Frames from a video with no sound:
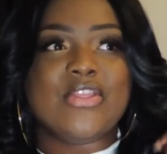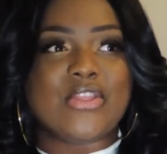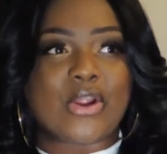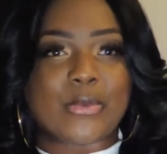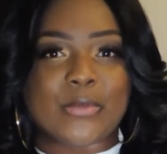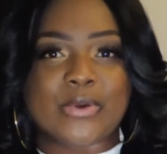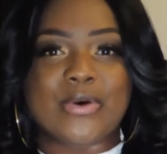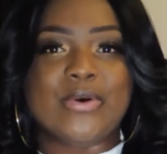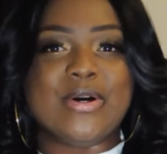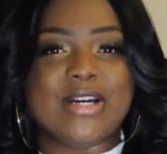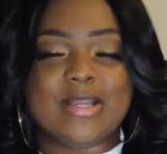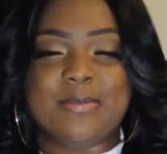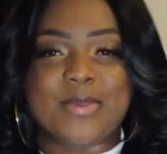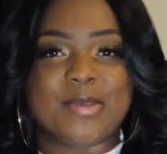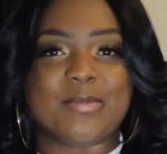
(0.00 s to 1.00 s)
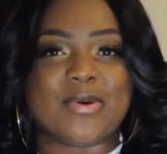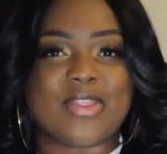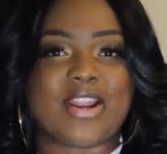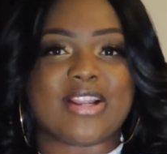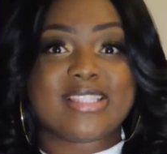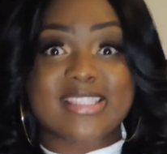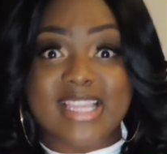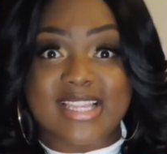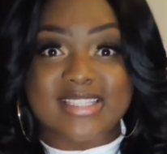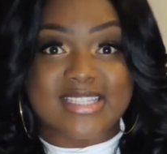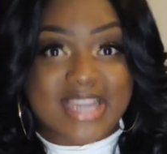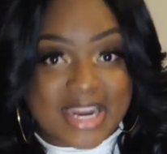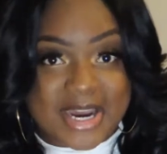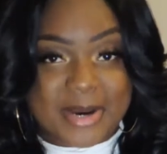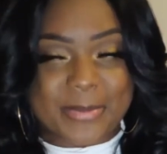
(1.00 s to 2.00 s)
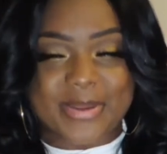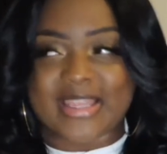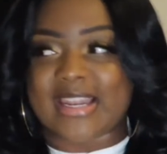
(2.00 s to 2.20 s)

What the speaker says: There are real good people that are standing up,